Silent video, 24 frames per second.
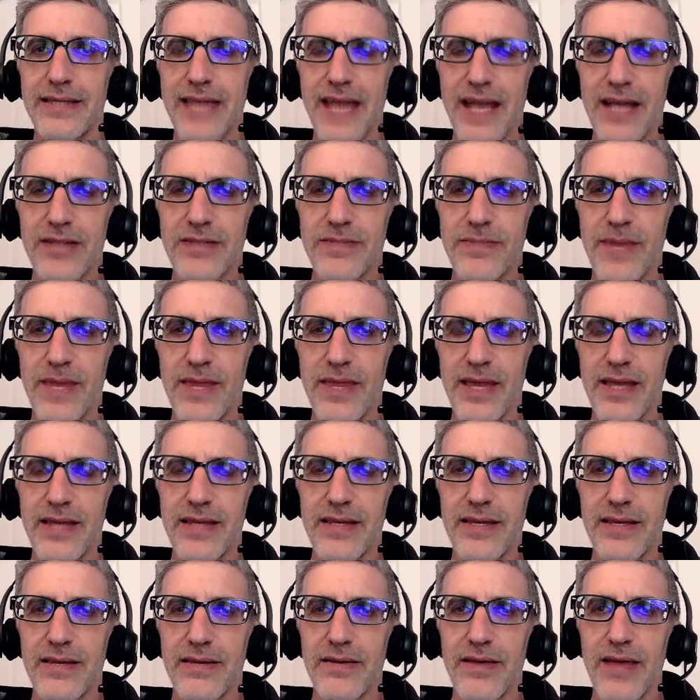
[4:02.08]
tells me
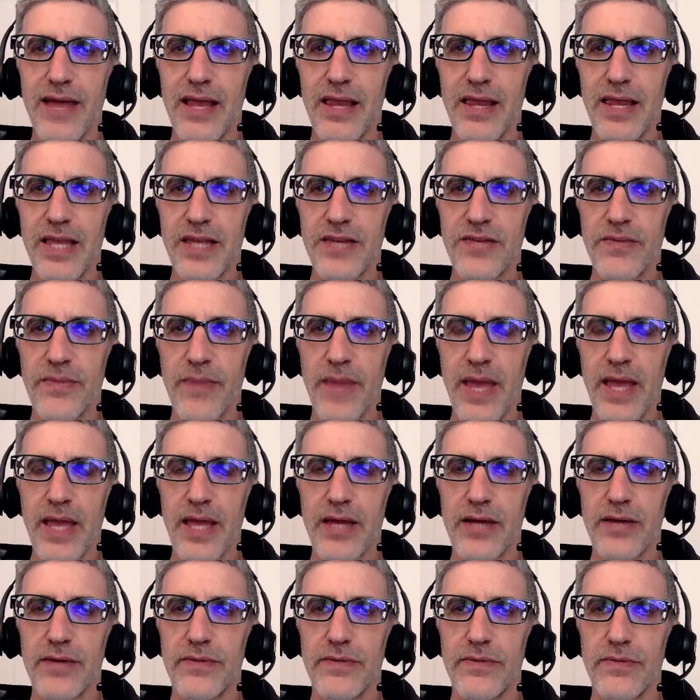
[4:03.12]
that, at least from
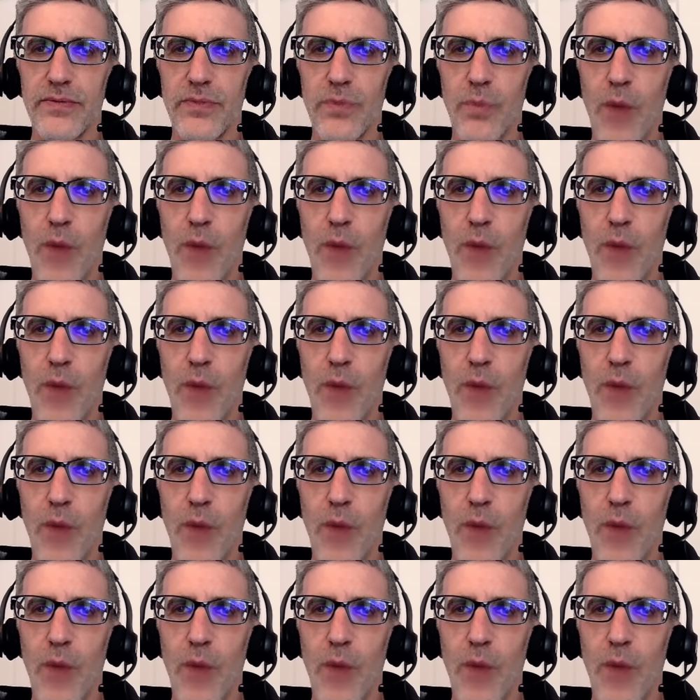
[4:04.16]
a